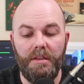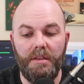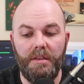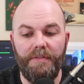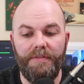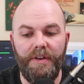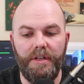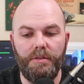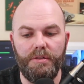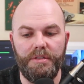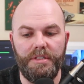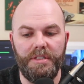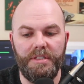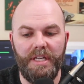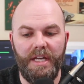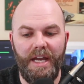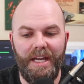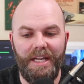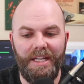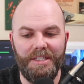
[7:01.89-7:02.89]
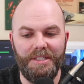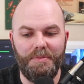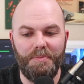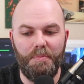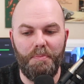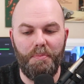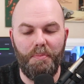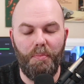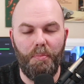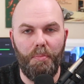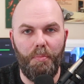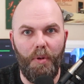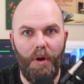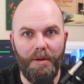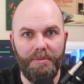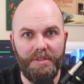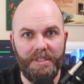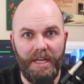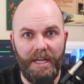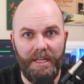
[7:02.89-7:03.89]
the Federal Society's
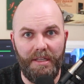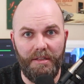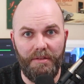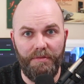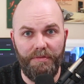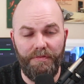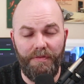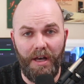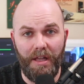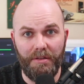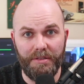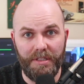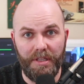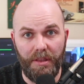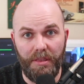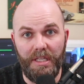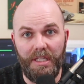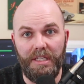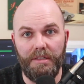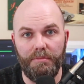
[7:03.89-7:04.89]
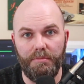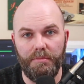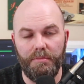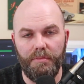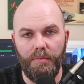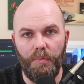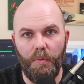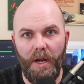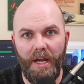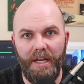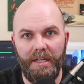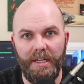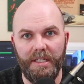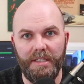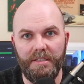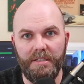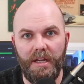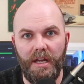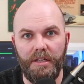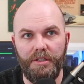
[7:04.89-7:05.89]
website follows a theme, right?
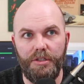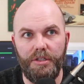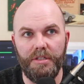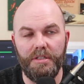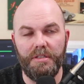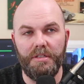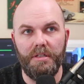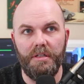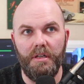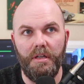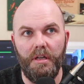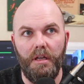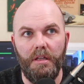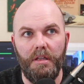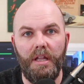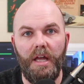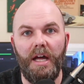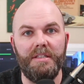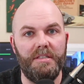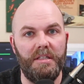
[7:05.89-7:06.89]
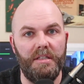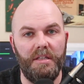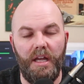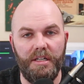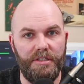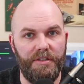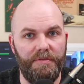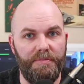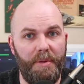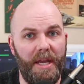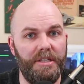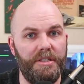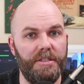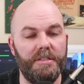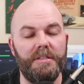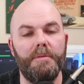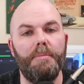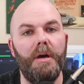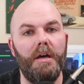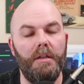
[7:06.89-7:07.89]
It's not just lots and lots of pages
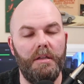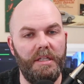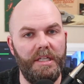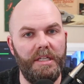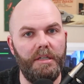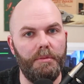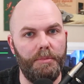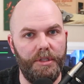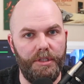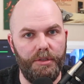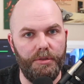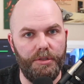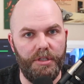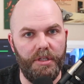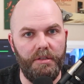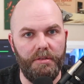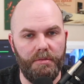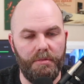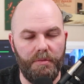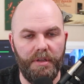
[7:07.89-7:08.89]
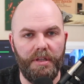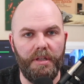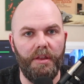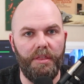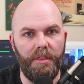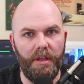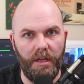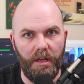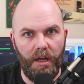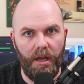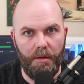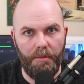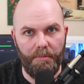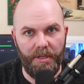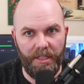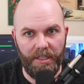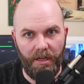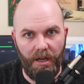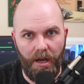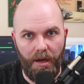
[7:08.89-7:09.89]
about legal minutia with nothing
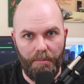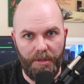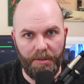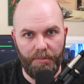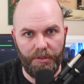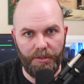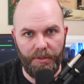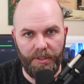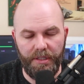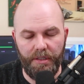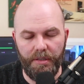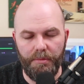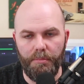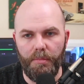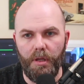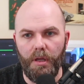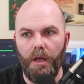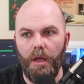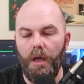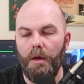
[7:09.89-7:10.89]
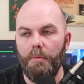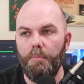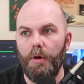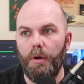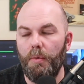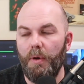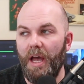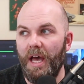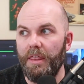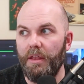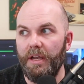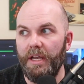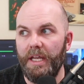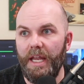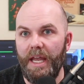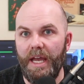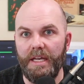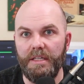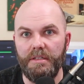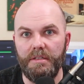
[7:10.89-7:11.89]
in common between them, but rather it
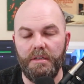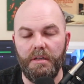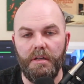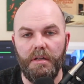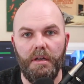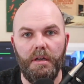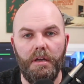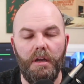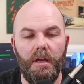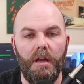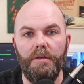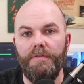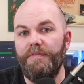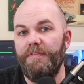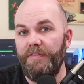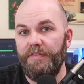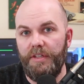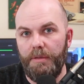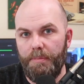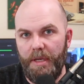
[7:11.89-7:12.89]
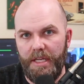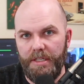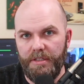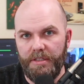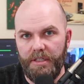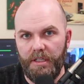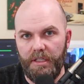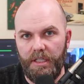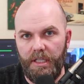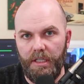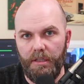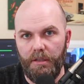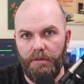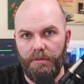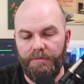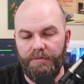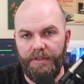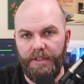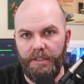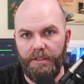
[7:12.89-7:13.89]
has 50 pages on Kelo
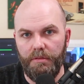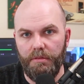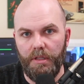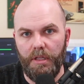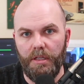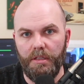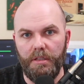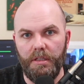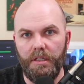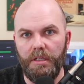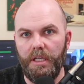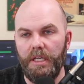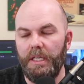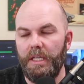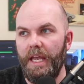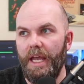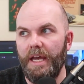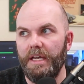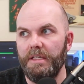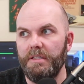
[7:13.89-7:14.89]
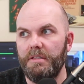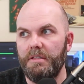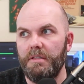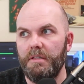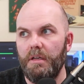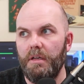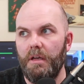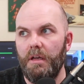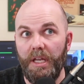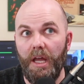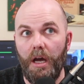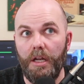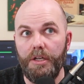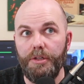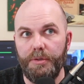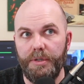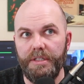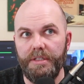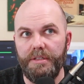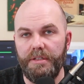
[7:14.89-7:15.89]
v. New London. It has
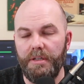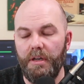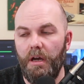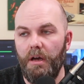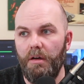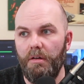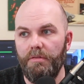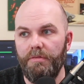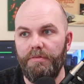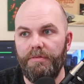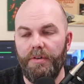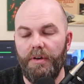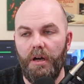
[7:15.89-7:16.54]
hundreds of